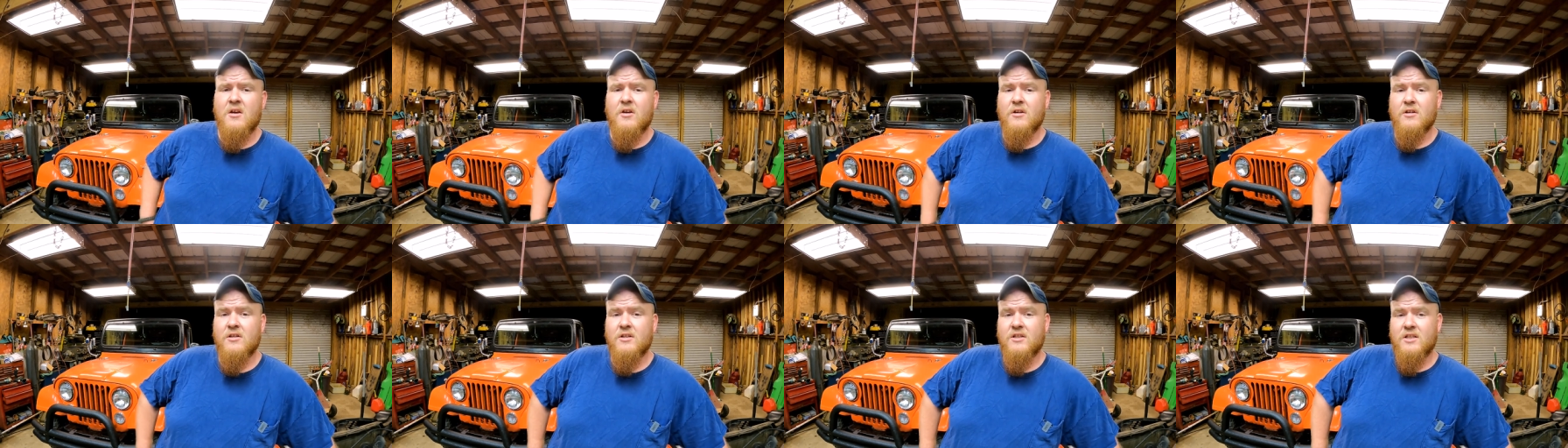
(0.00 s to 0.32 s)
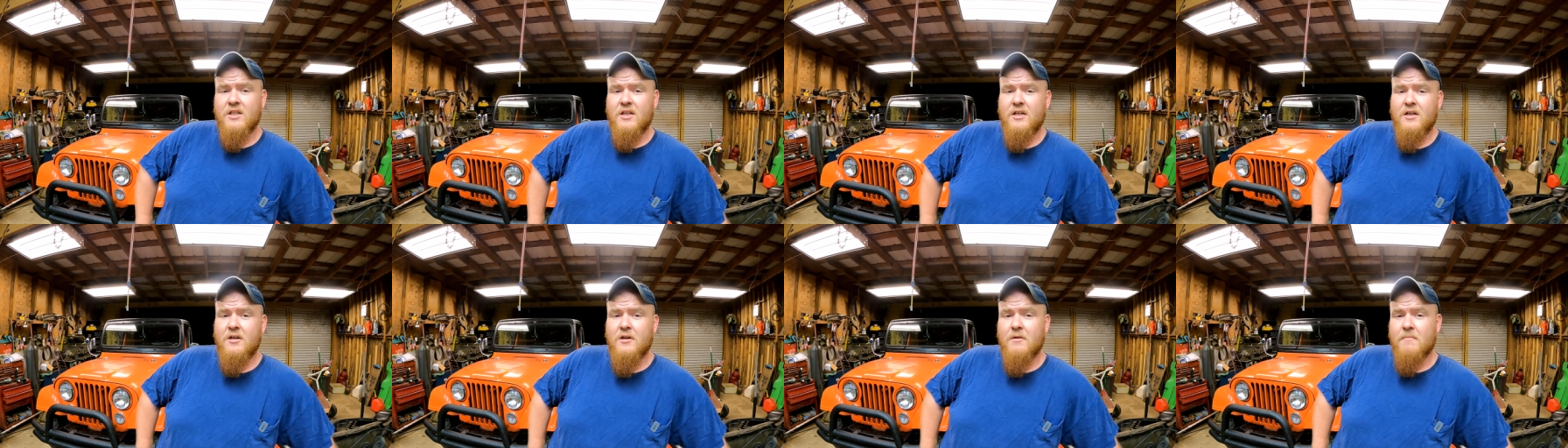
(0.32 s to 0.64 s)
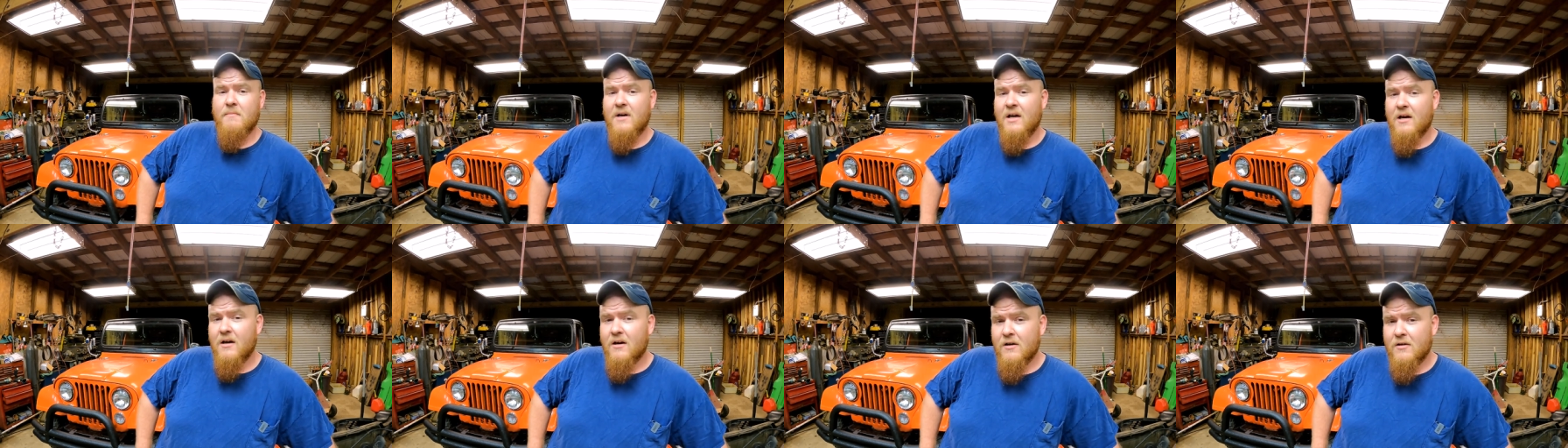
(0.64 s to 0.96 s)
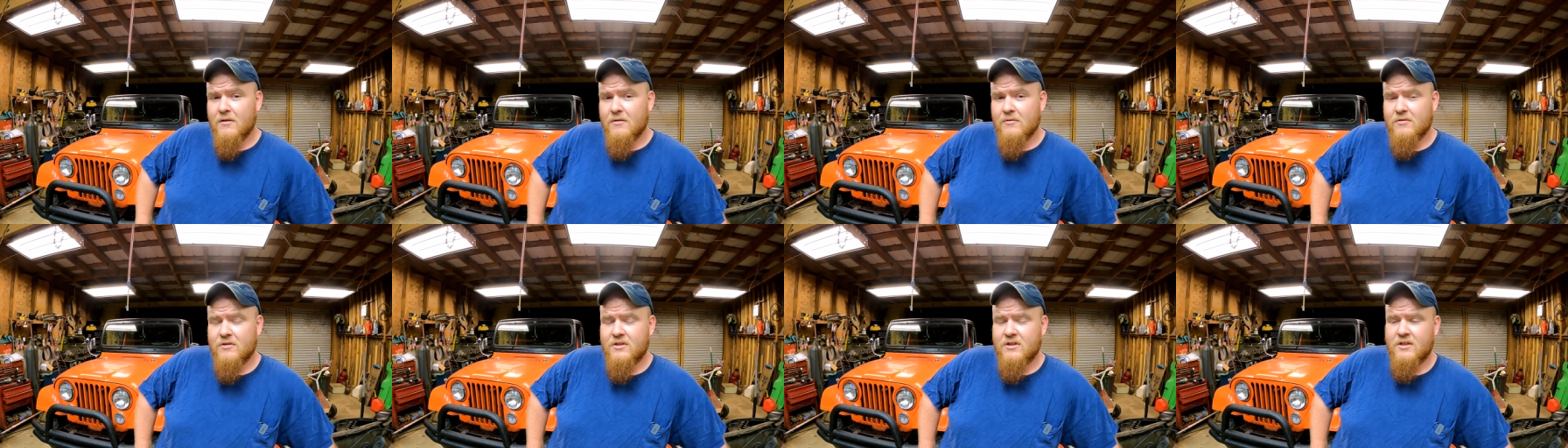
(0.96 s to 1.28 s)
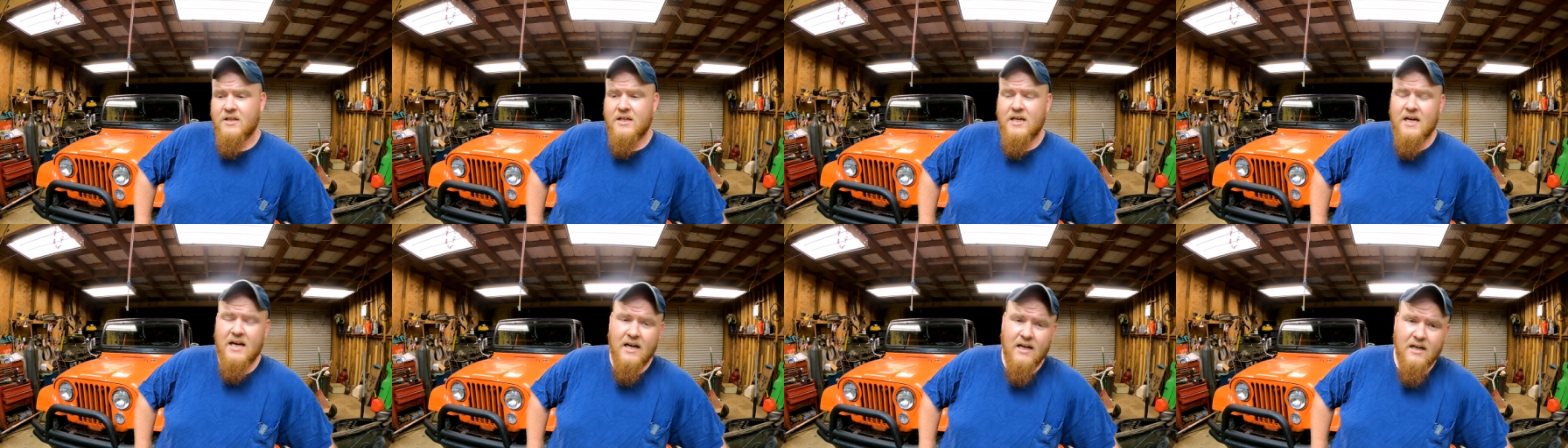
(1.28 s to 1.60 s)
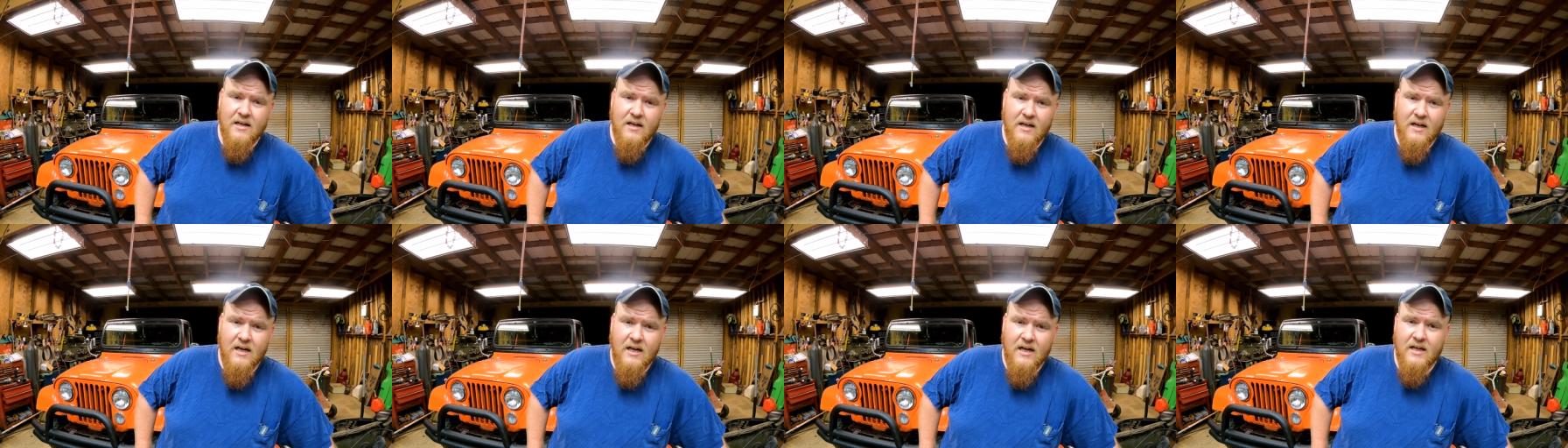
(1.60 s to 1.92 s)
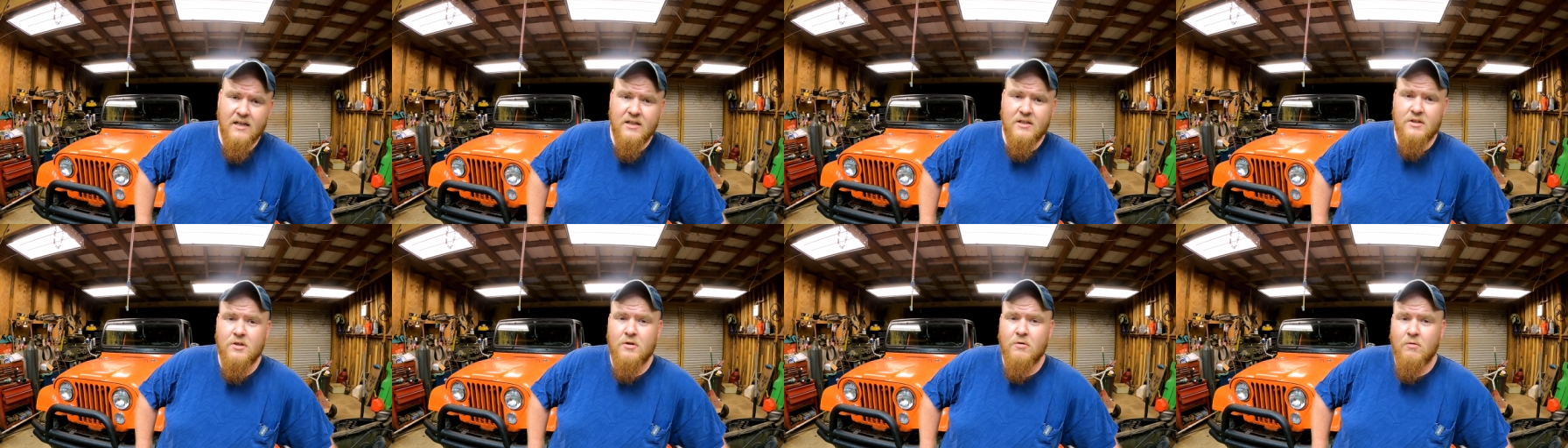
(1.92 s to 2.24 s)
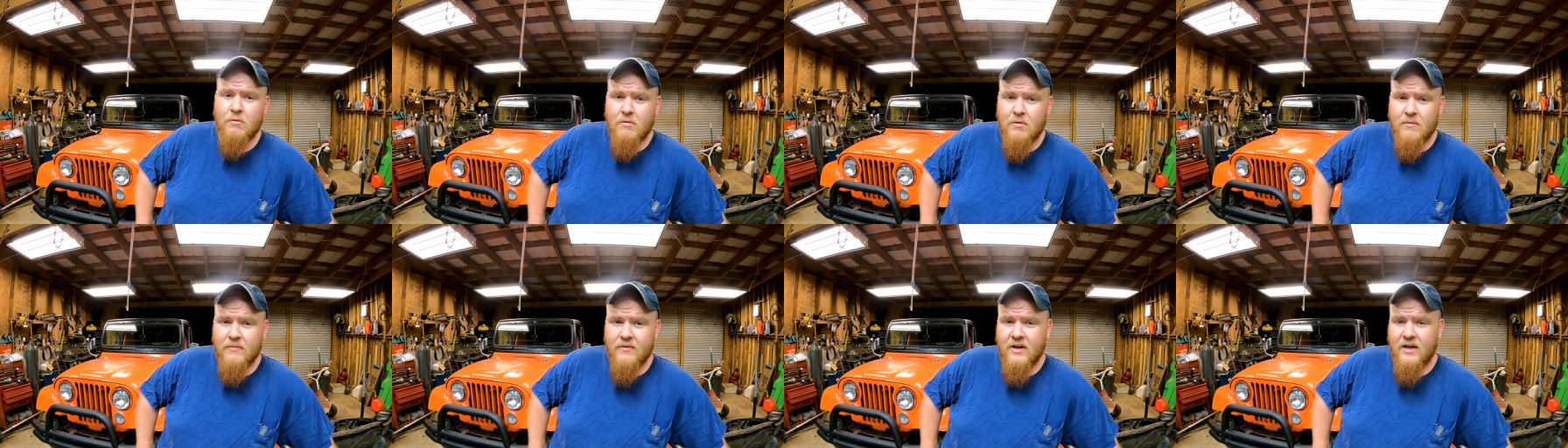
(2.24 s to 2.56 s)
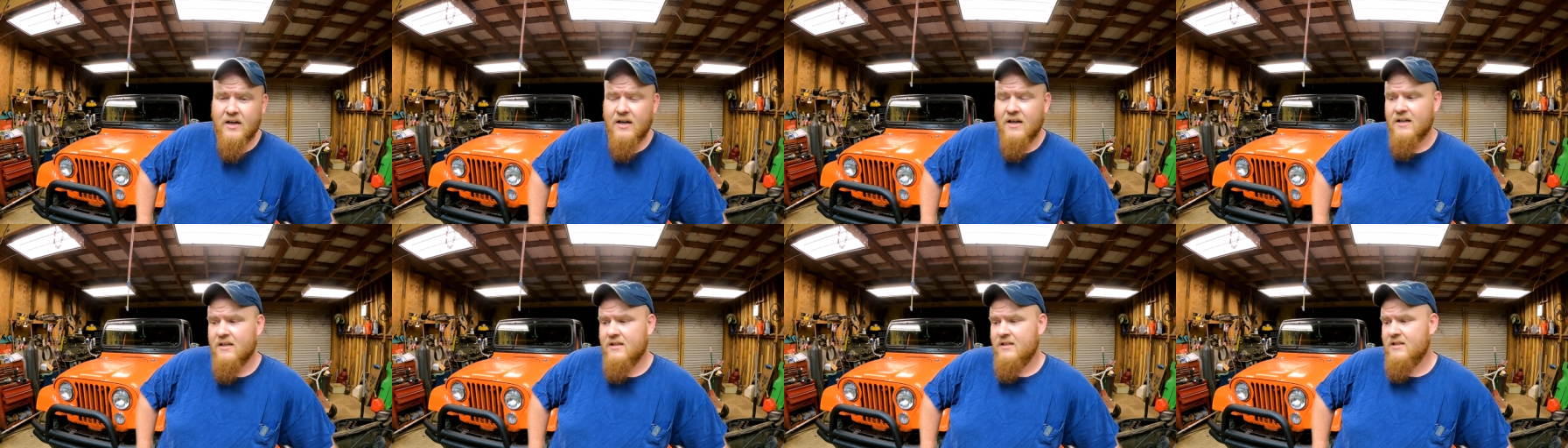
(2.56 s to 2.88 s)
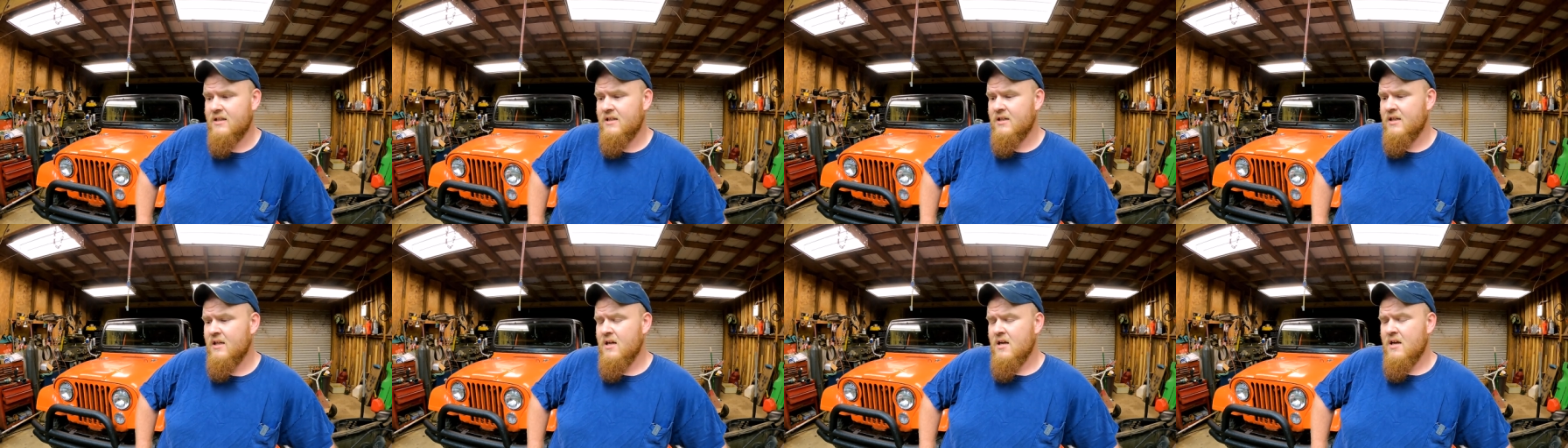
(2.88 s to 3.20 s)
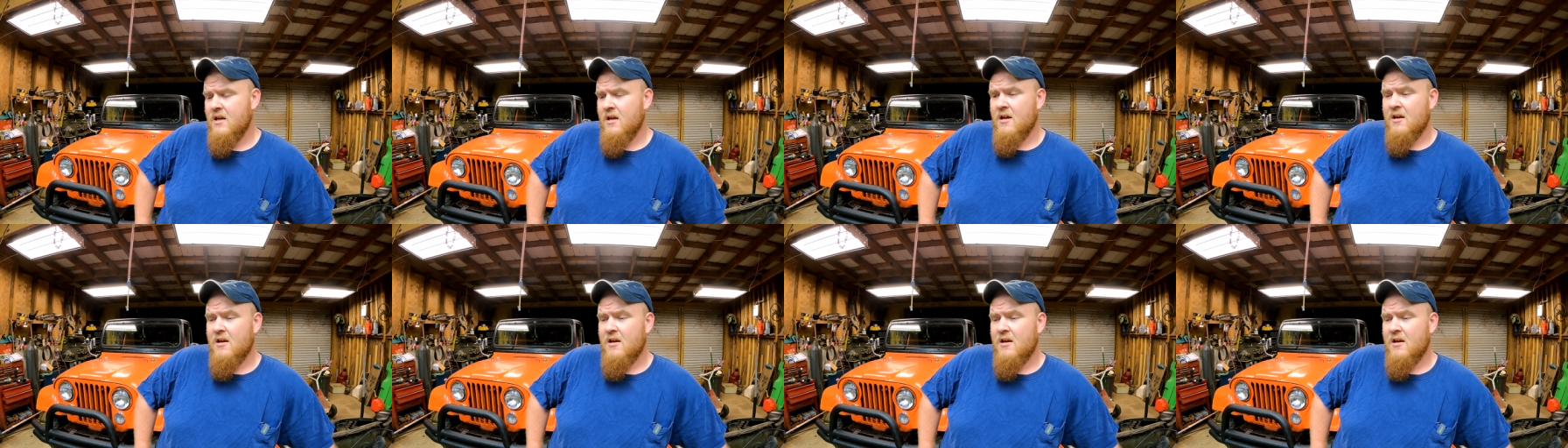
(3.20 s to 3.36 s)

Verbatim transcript: You're going to see Camaros, Cadillacs, Corvettes,